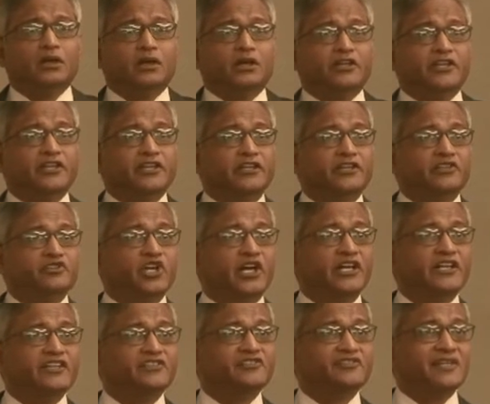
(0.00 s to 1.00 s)
the
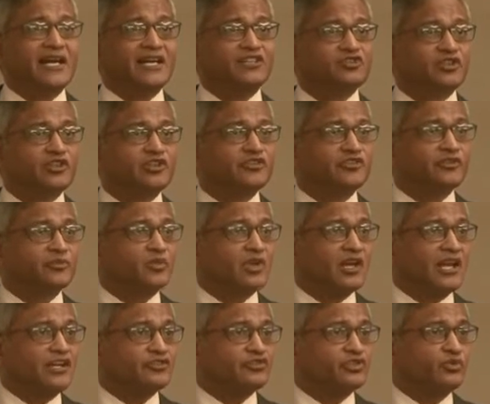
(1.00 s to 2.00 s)
Chinese nationalism
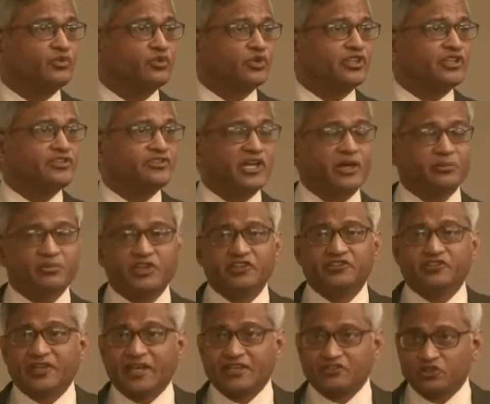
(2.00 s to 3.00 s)
clashing with the
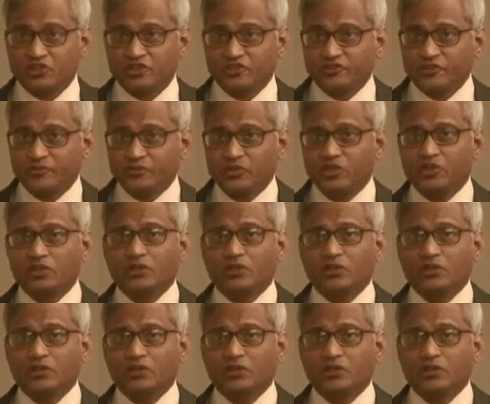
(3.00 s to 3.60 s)
Japanese nationalism.